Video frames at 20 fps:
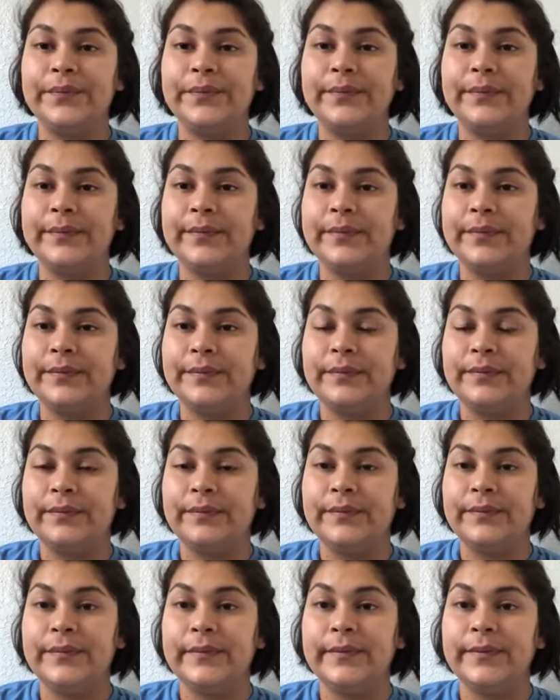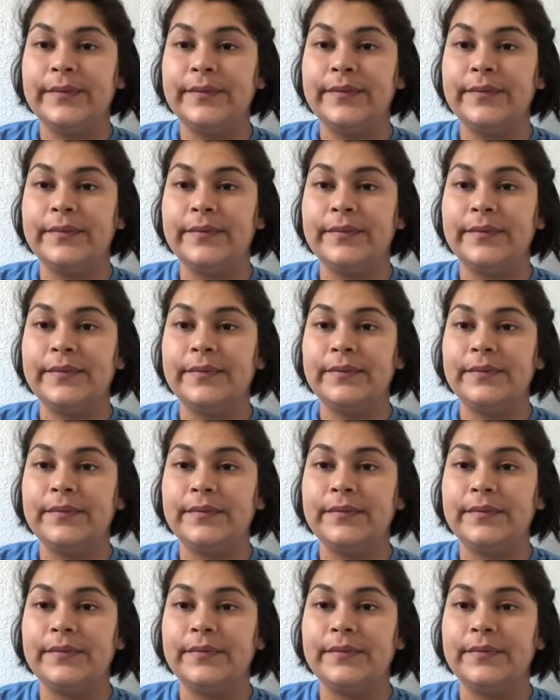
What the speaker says: Nobody speaks.